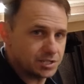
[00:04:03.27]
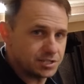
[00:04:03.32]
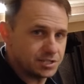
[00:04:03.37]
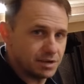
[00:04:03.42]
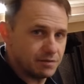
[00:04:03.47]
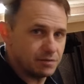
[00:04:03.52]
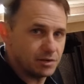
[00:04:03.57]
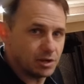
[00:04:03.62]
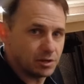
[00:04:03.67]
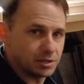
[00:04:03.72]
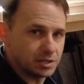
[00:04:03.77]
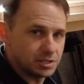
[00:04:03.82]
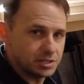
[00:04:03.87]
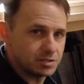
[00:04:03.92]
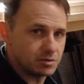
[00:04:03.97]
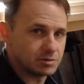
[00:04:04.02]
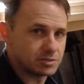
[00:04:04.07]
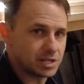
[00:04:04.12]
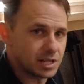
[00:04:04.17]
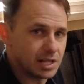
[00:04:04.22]
70 on this,
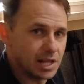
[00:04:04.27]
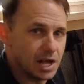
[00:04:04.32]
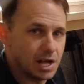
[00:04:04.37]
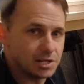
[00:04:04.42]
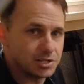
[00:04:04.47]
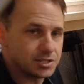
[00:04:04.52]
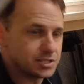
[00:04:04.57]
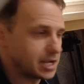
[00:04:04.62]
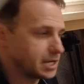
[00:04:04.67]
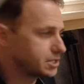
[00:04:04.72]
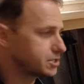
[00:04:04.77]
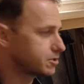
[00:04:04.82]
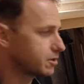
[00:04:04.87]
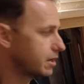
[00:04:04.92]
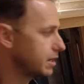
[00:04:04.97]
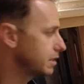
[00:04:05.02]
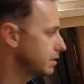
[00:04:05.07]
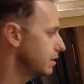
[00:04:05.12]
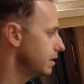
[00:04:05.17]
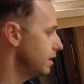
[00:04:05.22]
so it's a large
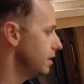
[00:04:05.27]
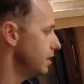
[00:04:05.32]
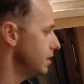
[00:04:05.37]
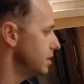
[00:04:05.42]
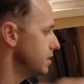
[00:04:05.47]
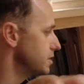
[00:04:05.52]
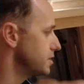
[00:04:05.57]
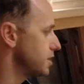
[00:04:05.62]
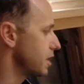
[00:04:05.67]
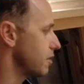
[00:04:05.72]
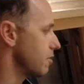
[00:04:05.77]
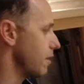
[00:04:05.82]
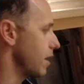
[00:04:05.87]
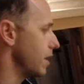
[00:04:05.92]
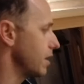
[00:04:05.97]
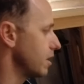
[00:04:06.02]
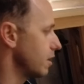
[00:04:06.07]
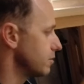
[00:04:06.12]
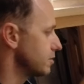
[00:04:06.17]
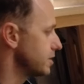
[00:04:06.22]
touchscreen. Stick
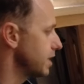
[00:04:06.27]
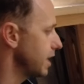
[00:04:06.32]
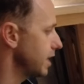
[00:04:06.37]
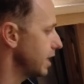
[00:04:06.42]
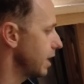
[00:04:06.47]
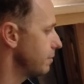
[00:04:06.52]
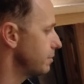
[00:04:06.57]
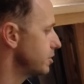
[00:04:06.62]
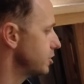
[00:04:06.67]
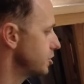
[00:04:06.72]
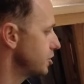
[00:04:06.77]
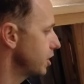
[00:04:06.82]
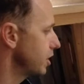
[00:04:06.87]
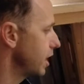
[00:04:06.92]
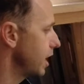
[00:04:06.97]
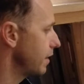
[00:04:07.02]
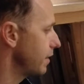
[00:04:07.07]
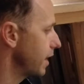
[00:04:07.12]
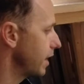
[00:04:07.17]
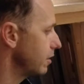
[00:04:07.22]
around and I'll take up and show you
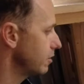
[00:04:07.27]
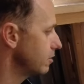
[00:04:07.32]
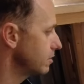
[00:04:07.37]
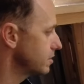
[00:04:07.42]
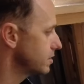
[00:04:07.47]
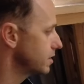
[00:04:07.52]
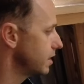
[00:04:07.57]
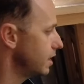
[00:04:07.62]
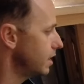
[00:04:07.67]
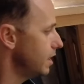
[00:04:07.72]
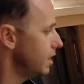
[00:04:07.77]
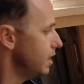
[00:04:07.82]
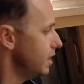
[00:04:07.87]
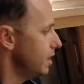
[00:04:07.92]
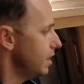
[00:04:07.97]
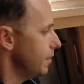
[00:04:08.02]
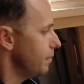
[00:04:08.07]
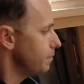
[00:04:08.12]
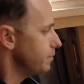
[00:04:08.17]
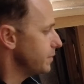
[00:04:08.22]
how that looks.
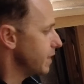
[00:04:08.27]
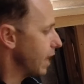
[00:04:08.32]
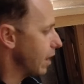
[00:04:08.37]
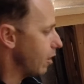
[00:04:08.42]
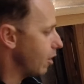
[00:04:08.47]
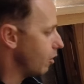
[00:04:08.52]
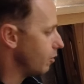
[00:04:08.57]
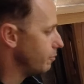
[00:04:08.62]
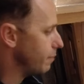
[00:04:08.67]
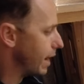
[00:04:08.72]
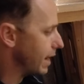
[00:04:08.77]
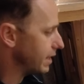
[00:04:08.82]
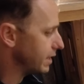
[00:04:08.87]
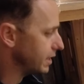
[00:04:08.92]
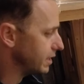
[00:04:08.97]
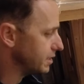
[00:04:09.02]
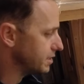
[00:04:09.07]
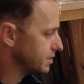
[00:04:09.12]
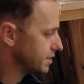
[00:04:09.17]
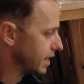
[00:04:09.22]
Now, old mate
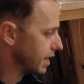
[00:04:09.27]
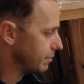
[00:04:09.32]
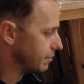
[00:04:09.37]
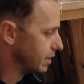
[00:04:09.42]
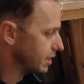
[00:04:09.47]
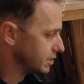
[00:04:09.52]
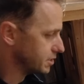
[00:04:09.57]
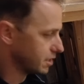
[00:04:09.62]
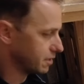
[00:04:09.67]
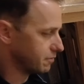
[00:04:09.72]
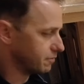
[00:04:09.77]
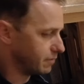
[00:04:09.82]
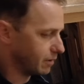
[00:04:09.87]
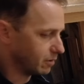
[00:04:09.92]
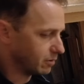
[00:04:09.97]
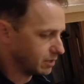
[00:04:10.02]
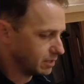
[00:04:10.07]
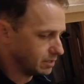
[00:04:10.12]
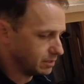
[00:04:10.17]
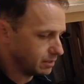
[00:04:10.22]
is um, he's got a
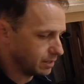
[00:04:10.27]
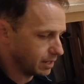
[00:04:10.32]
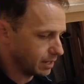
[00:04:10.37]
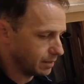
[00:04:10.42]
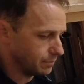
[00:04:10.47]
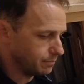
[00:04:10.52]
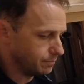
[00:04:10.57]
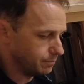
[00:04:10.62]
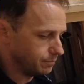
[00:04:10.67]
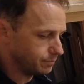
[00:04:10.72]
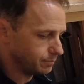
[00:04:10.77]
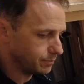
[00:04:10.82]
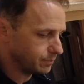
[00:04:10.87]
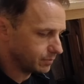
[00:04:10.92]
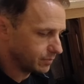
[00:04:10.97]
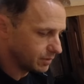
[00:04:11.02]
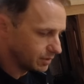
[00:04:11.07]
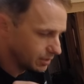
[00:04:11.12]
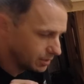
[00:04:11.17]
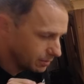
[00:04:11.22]
very um,
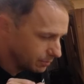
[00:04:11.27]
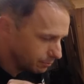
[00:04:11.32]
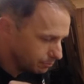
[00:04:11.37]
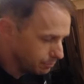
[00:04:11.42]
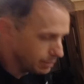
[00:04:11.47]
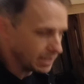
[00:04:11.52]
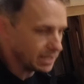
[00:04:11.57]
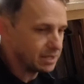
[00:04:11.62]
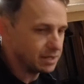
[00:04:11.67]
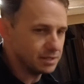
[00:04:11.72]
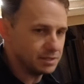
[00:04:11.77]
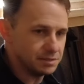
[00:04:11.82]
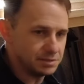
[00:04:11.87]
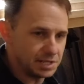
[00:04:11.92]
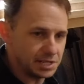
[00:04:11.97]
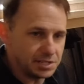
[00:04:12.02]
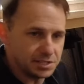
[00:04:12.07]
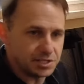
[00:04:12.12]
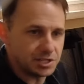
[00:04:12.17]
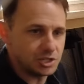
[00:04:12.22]
big
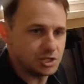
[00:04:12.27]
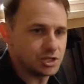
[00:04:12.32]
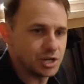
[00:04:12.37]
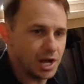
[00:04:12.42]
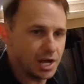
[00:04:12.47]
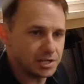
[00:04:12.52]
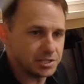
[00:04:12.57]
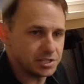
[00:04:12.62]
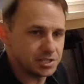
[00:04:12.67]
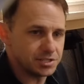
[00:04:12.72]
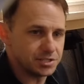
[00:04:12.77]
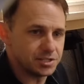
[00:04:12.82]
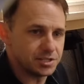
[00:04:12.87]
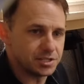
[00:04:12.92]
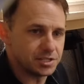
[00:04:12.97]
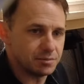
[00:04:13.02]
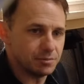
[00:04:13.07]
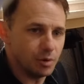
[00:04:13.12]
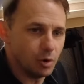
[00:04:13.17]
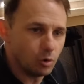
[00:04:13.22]
DC charging
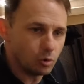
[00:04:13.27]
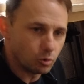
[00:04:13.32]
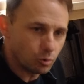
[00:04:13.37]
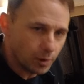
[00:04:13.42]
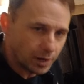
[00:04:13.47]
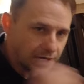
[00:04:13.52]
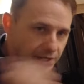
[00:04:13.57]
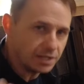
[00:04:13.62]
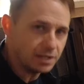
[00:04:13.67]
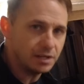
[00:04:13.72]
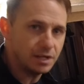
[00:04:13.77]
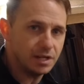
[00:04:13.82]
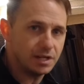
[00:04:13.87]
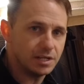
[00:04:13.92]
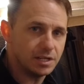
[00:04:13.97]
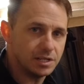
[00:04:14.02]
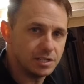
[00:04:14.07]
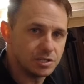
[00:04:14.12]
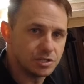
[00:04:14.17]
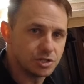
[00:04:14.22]
system already in
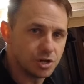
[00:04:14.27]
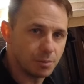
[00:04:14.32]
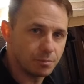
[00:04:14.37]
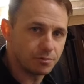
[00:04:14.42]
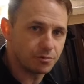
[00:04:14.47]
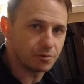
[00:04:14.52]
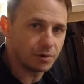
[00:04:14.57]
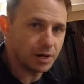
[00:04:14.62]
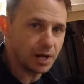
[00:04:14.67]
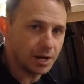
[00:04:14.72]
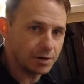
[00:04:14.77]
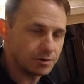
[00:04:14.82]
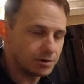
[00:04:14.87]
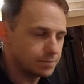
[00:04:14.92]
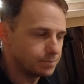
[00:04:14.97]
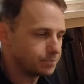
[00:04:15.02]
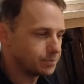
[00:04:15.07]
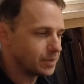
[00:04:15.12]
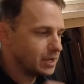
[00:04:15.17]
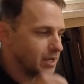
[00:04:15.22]
his CHOP 300.
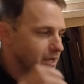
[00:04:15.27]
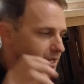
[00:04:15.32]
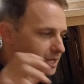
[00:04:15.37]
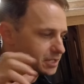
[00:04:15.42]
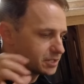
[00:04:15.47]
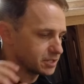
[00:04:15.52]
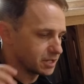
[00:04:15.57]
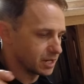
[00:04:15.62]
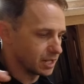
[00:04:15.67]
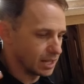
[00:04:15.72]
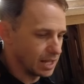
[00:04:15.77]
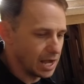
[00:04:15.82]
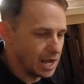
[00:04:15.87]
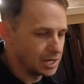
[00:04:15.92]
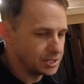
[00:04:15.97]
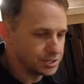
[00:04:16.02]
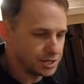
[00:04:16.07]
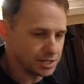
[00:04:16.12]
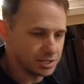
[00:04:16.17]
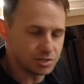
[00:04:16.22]
It's got a
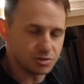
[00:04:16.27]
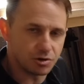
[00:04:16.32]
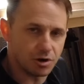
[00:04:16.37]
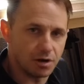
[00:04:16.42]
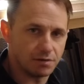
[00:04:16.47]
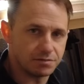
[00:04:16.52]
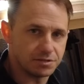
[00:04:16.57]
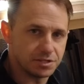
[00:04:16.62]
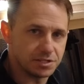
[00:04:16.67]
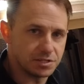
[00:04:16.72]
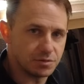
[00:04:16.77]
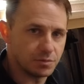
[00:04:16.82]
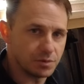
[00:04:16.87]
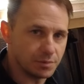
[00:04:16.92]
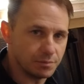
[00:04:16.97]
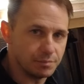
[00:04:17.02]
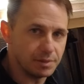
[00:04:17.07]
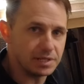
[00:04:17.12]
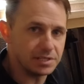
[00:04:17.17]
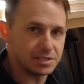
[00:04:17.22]
large drive system with
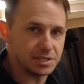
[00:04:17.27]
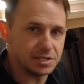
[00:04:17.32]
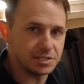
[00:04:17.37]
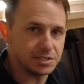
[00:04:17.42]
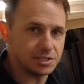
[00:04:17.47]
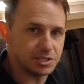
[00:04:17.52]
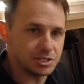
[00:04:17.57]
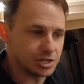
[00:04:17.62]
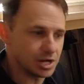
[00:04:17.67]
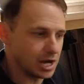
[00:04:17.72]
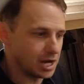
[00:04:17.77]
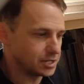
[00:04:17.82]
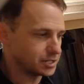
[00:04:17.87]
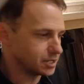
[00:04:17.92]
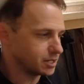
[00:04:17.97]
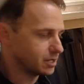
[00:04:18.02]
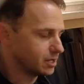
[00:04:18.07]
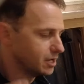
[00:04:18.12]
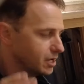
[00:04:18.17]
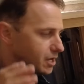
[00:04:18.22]
a big DC
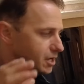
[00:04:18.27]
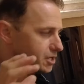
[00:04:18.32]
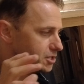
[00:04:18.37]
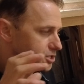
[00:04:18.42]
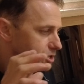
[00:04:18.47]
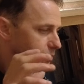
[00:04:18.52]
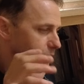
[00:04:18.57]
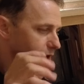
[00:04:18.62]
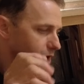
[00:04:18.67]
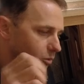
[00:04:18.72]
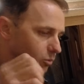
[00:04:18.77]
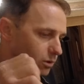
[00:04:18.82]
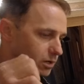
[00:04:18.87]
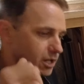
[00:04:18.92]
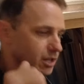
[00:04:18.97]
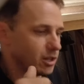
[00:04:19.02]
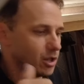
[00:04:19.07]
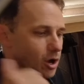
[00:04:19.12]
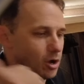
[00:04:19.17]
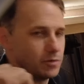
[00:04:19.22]
charger, so we don't want to
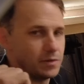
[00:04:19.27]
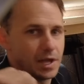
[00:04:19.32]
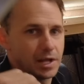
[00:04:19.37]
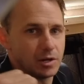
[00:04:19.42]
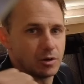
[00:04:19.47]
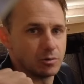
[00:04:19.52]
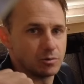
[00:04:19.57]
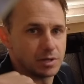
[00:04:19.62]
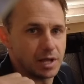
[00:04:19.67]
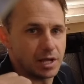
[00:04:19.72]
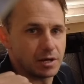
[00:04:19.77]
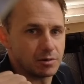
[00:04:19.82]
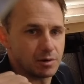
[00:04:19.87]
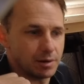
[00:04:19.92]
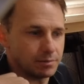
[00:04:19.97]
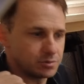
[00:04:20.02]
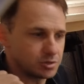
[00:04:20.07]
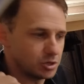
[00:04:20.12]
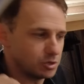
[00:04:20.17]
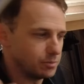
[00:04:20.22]
load that alternator
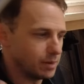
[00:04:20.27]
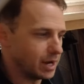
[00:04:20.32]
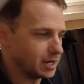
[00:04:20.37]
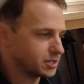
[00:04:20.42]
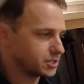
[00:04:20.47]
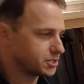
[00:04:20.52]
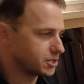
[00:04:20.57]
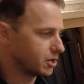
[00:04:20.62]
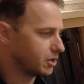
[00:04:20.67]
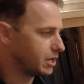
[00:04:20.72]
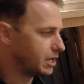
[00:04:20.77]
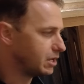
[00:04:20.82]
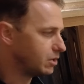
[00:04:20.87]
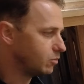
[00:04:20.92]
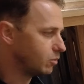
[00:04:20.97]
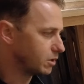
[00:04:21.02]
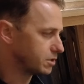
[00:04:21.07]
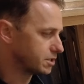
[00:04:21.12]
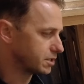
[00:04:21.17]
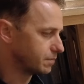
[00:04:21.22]
up too much. So he
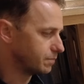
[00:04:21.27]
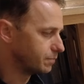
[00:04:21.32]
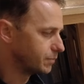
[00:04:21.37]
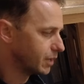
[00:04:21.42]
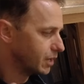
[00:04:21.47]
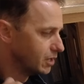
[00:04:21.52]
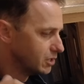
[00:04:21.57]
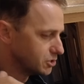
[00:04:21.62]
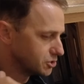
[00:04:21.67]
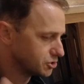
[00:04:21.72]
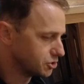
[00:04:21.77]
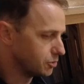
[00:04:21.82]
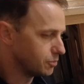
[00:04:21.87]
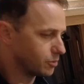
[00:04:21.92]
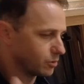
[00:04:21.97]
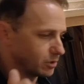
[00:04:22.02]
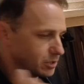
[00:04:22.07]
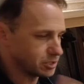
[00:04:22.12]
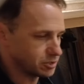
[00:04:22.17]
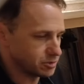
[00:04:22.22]
wasn't
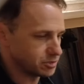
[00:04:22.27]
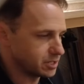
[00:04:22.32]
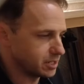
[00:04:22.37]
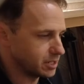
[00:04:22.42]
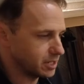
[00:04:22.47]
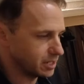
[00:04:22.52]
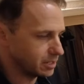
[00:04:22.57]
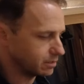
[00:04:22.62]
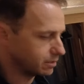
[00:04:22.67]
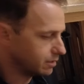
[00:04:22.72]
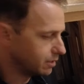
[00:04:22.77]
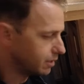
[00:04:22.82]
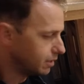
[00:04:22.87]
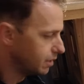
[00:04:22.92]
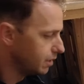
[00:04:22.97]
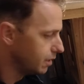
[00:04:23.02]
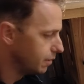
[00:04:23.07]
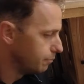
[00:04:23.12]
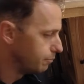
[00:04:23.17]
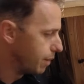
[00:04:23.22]
super interested in
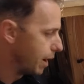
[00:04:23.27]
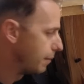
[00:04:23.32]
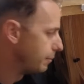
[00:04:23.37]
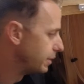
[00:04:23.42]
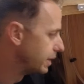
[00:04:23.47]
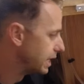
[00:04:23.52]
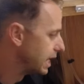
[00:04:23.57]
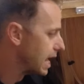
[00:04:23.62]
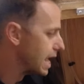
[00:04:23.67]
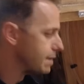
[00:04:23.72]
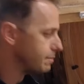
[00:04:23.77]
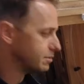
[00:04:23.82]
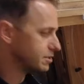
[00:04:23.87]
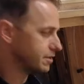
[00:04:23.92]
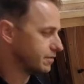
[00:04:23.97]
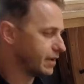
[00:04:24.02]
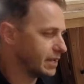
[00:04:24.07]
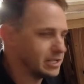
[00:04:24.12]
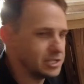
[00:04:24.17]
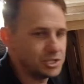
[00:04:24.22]
pumping heaps
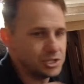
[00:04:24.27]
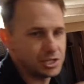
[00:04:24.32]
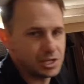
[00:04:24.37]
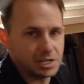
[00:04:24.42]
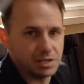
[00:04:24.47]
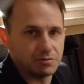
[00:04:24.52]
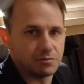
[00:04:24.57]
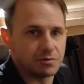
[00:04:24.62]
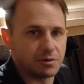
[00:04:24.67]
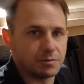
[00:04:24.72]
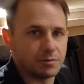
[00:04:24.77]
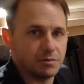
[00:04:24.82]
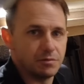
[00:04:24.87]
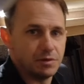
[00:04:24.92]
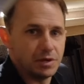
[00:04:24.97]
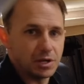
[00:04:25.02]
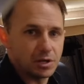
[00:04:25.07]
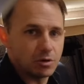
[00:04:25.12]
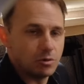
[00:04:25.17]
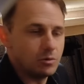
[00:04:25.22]
of energy in from the
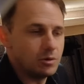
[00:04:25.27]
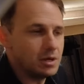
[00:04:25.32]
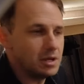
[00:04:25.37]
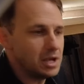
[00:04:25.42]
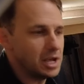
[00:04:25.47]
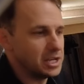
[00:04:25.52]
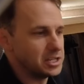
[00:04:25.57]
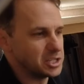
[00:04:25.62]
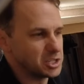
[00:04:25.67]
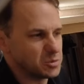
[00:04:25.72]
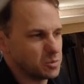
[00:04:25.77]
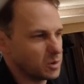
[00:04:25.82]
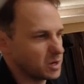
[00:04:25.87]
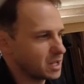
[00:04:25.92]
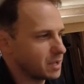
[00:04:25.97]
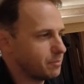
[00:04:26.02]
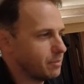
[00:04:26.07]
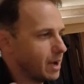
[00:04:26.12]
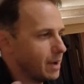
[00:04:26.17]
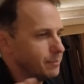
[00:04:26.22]
vehicle. He just wanted
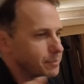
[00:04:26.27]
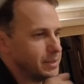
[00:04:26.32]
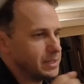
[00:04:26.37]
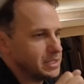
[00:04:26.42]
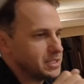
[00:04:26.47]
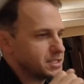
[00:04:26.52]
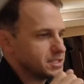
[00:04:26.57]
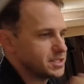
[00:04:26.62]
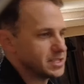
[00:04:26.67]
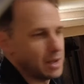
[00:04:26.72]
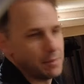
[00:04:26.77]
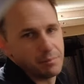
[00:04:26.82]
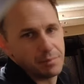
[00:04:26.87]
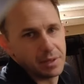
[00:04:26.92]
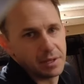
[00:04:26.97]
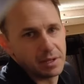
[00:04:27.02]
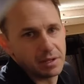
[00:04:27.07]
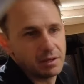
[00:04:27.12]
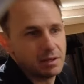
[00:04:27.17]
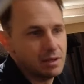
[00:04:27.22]
to pump in
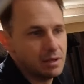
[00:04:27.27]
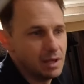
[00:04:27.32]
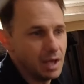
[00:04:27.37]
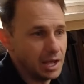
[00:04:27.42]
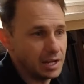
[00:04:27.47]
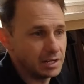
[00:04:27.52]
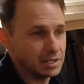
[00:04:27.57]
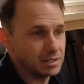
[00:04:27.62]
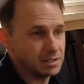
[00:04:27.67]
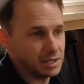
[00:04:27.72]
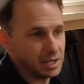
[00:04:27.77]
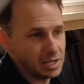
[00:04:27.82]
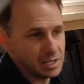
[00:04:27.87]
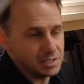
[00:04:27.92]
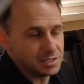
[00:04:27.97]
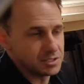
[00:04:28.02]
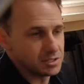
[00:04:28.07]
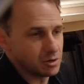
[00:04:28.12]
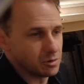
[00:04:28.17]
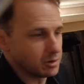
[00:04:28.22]
something. And he,
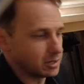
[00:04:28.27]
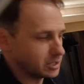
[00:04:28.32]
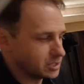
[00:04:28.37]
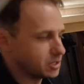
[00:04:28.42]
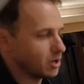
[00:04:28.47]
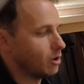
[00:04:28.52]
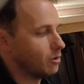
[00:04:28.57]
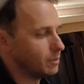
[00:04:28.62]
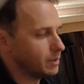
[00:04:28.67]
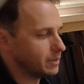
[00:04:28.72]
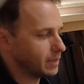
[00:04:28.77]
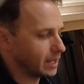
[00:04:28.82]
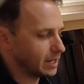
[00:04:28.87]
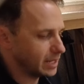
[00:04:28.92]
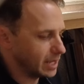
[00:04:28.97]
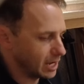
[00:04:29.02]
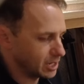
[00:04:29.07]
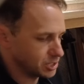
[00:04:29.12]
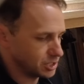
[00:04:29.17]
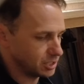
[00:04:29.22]
he's already told me that
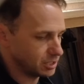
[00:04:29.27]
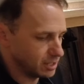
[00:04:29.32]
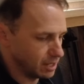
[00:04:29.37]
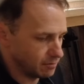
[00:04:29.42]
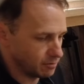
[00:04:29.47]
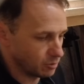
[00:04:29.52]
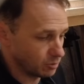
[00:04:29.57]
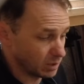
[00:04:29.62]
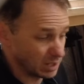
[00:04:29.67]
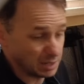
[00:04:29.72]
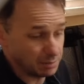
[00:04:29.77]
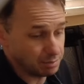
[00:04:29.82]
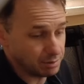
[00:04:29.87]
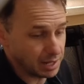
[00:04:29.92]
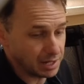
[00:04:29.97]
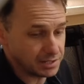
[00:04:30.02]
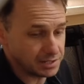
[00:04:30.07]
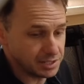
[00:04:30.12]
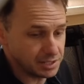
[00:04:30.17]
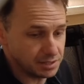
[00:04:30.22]
he actually never really
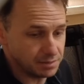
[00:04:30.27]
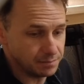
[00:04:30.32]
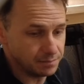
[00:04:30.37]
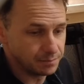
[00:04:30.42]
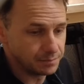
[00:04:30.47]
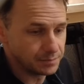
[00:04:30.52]
plugs in